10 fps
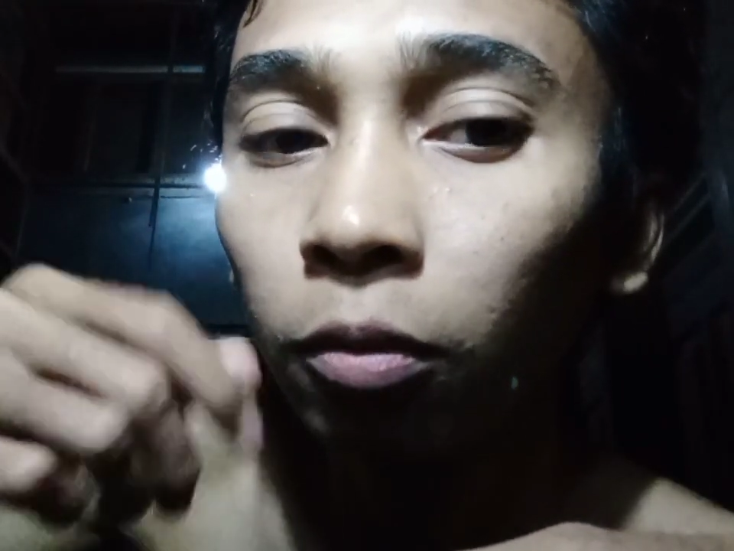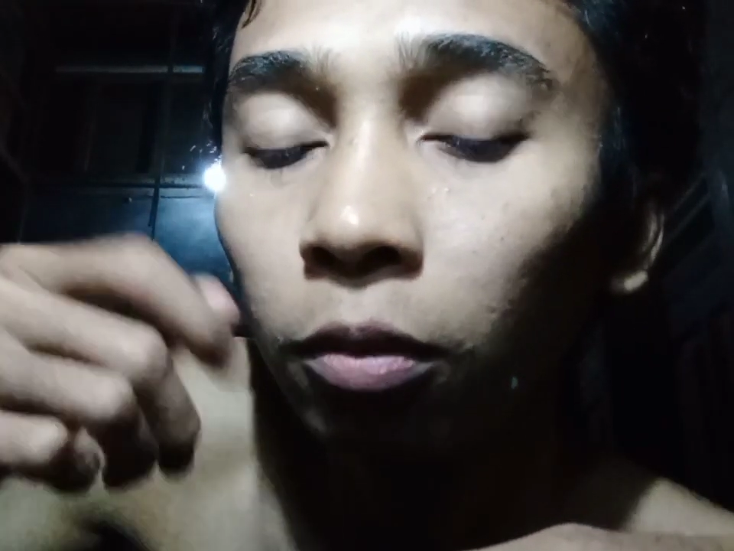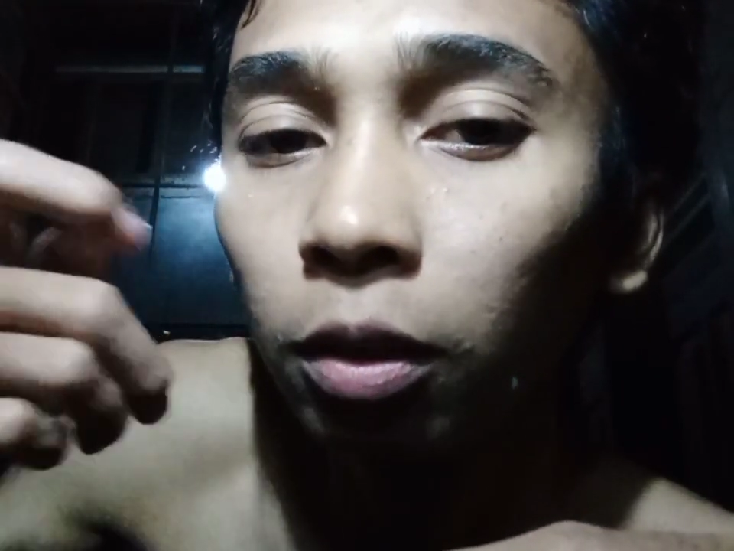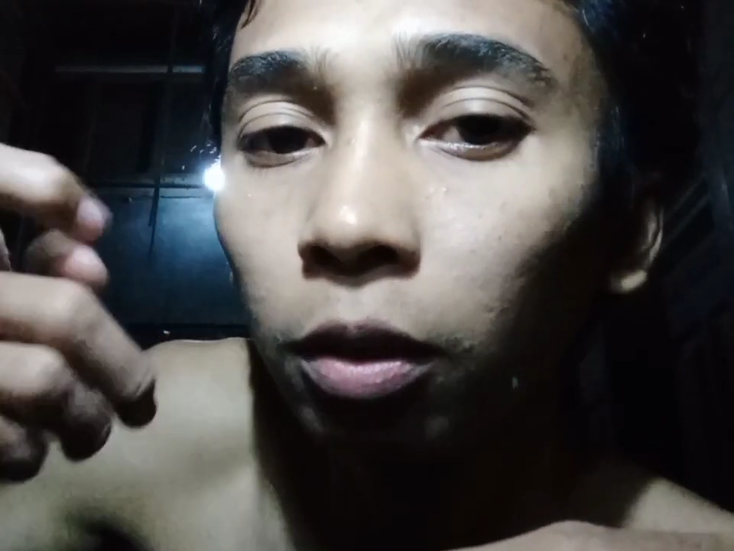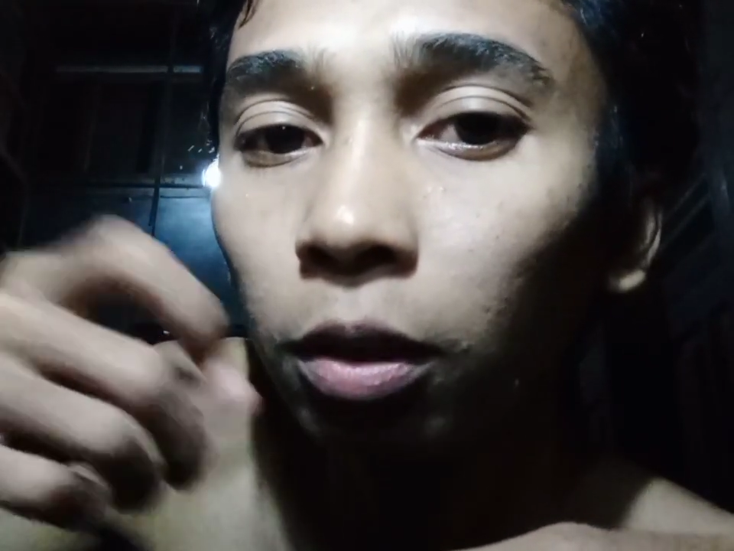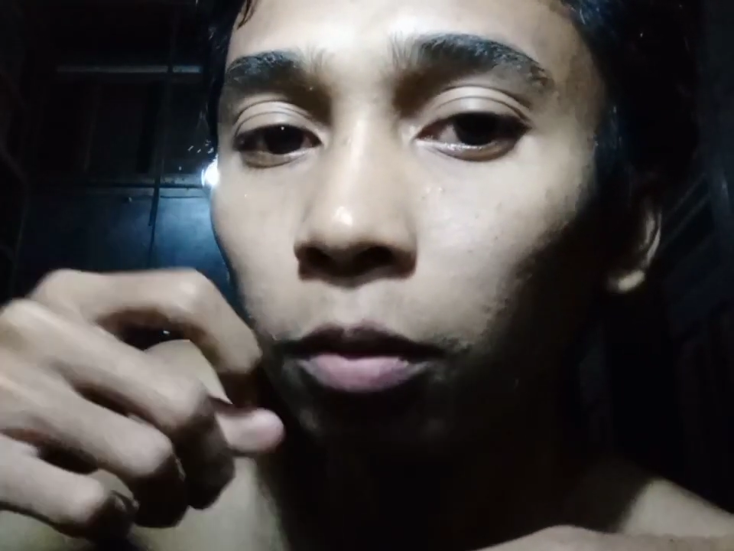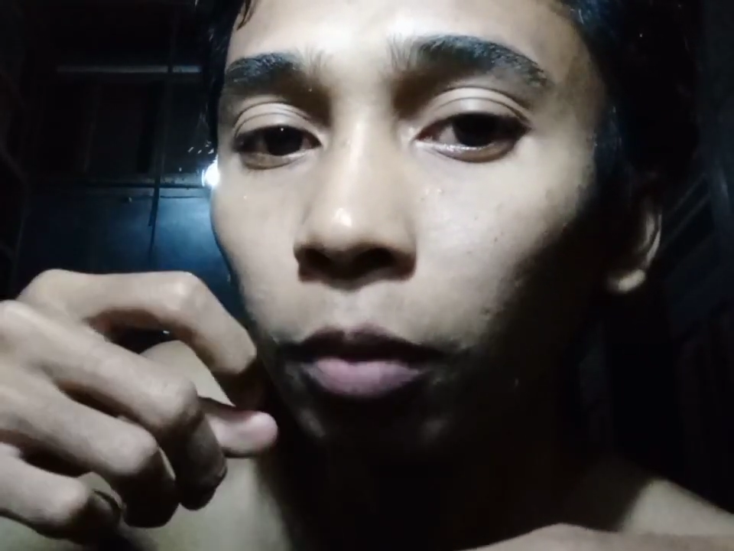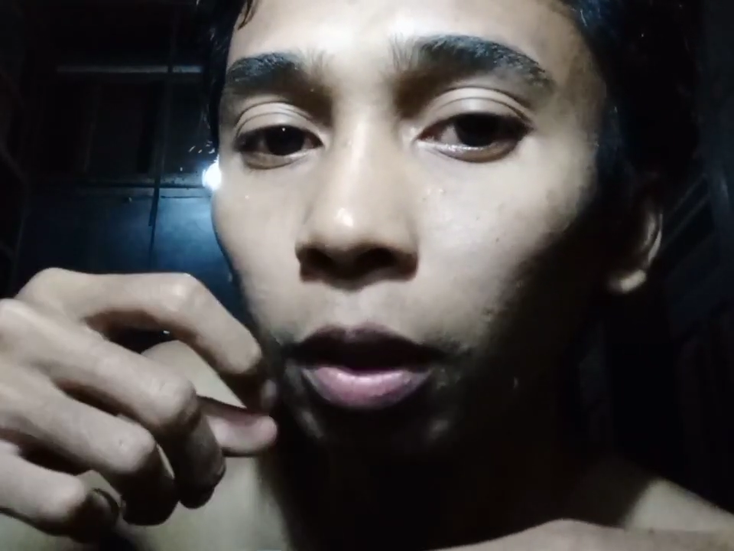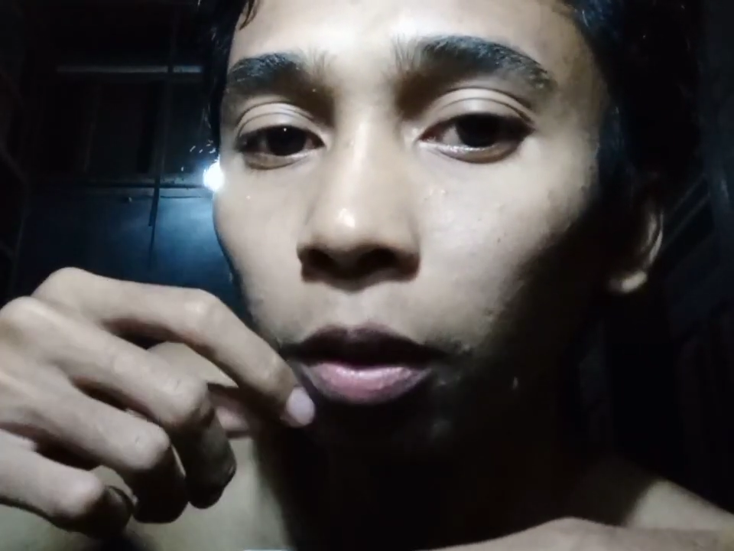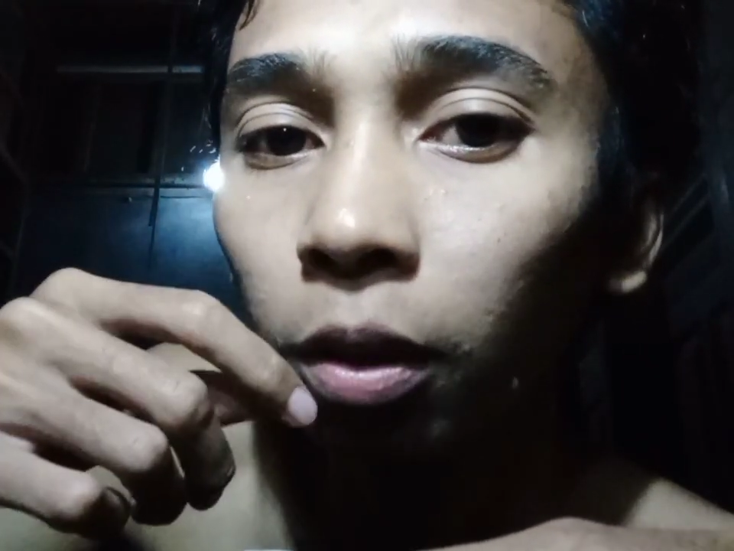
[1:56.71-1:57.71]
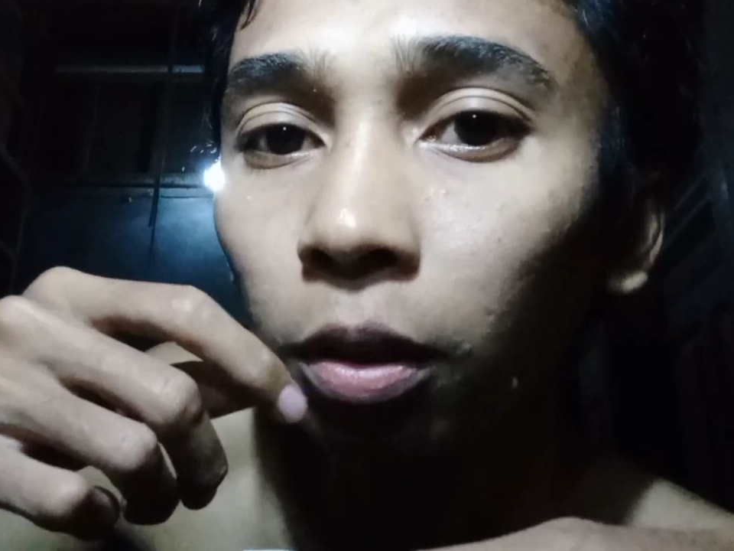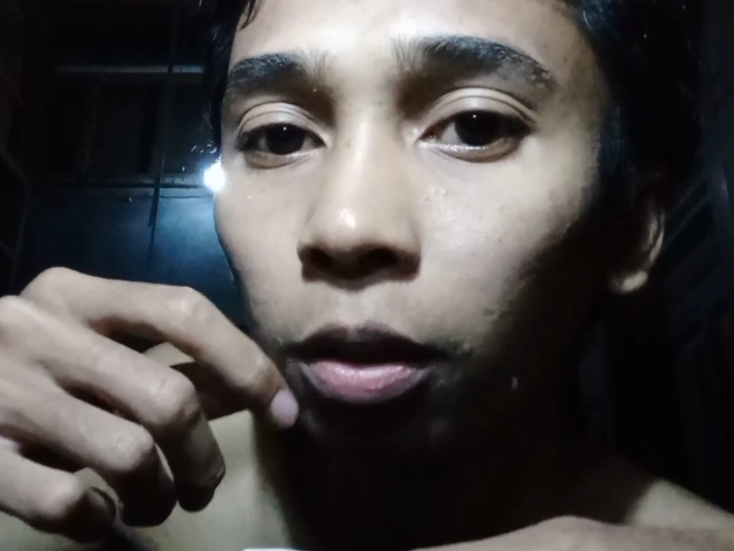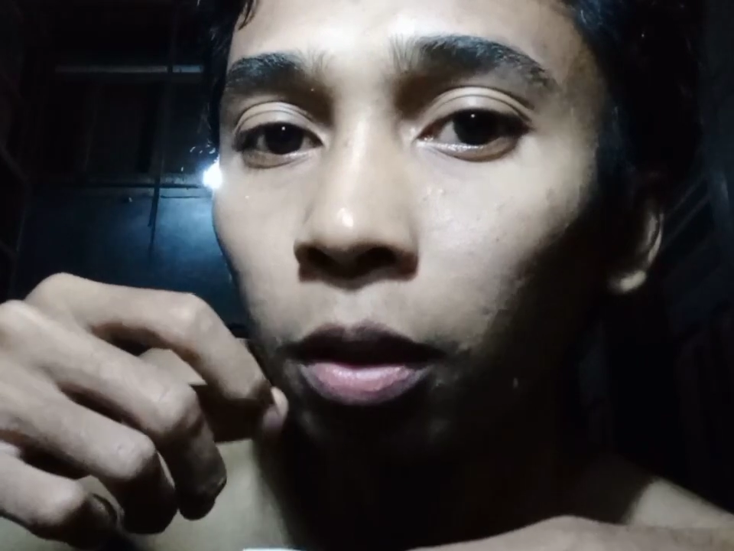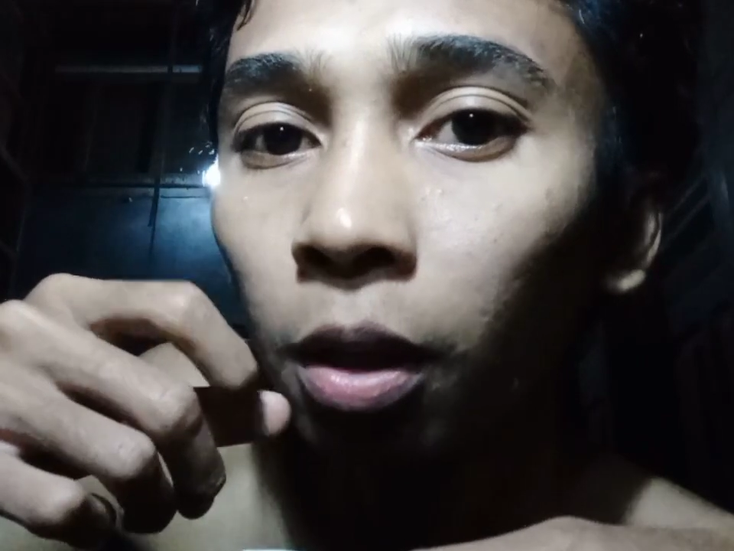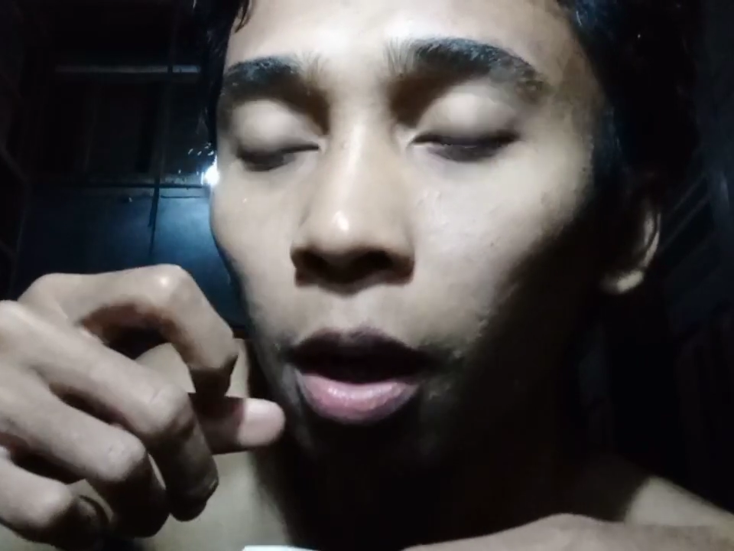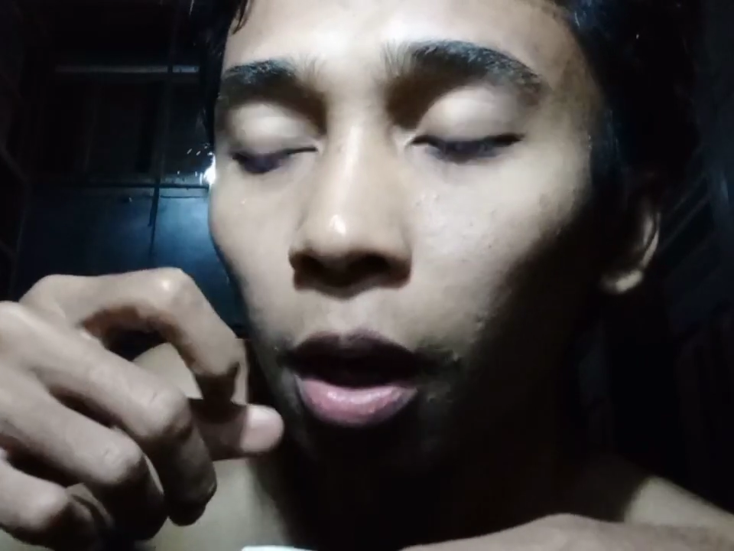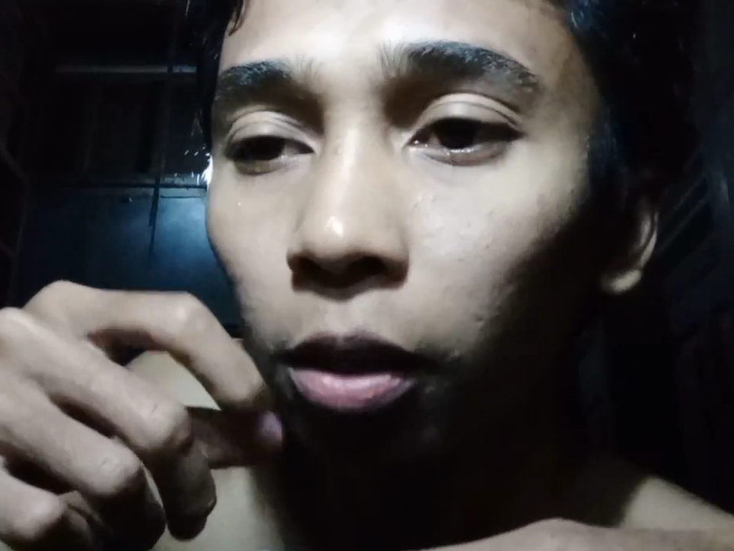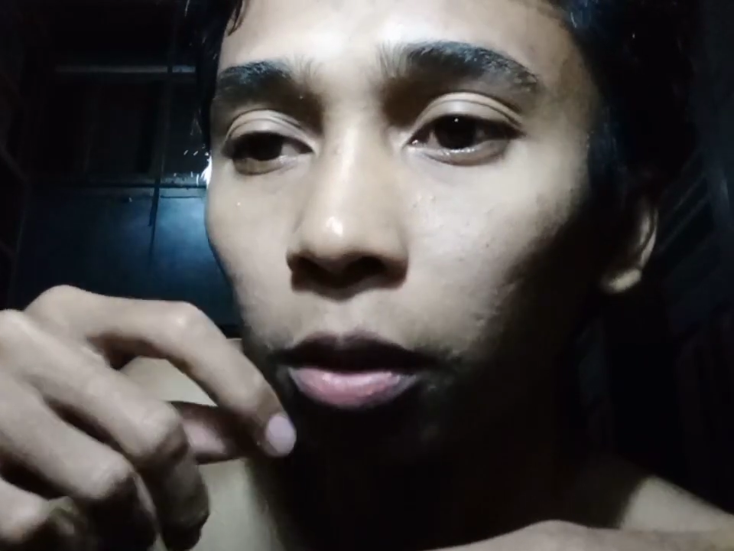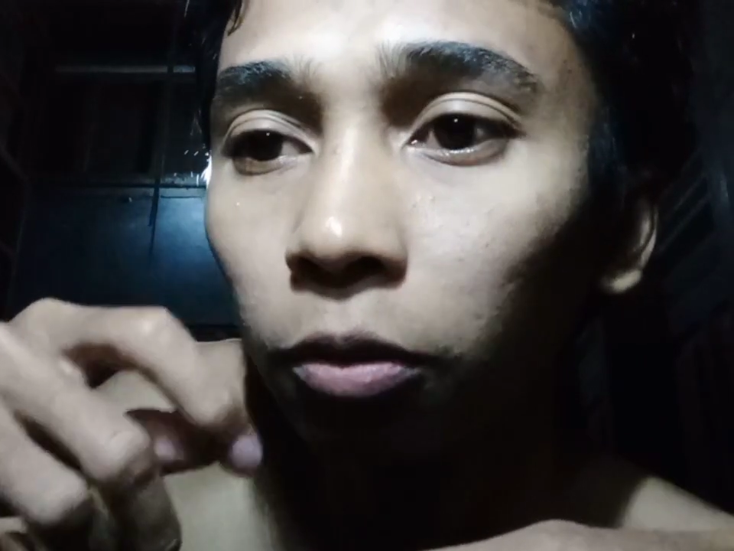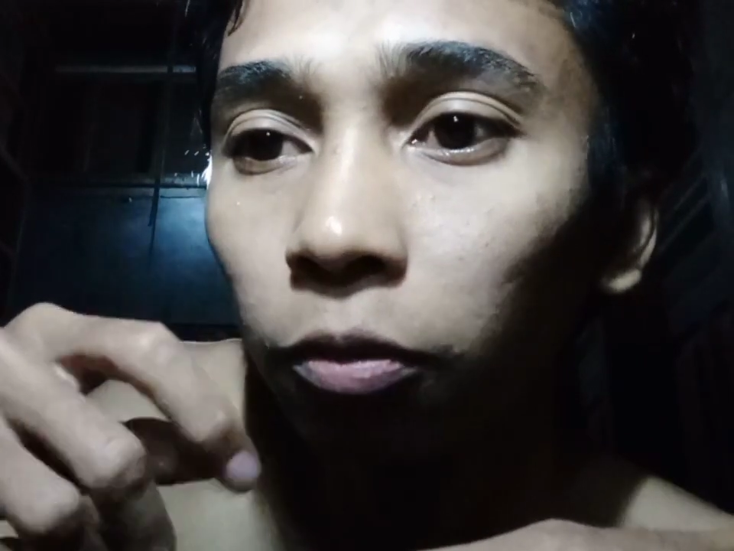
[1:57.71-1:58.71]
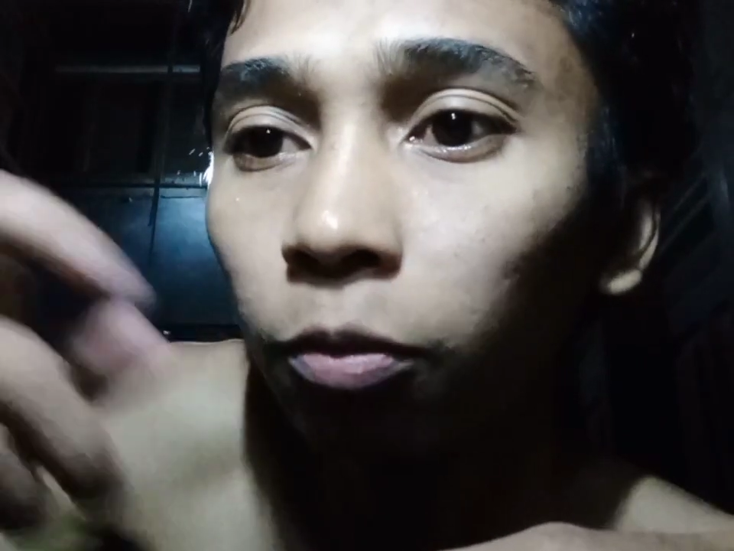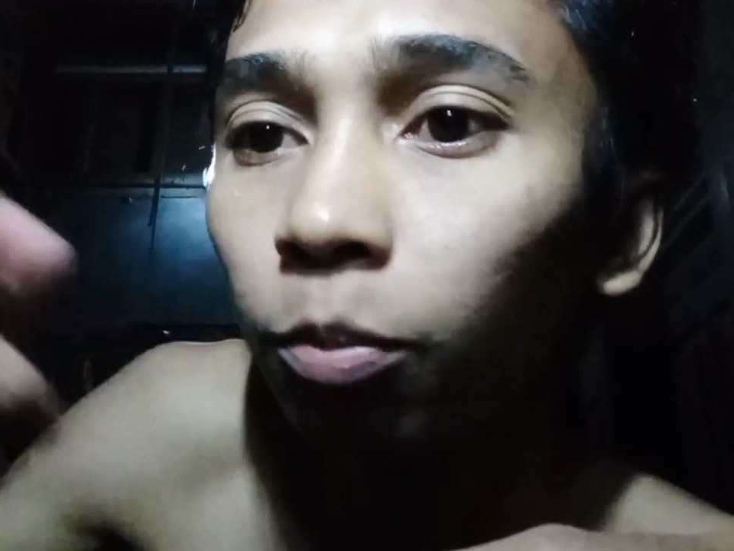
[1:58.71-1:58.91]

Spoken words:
with him, and then I give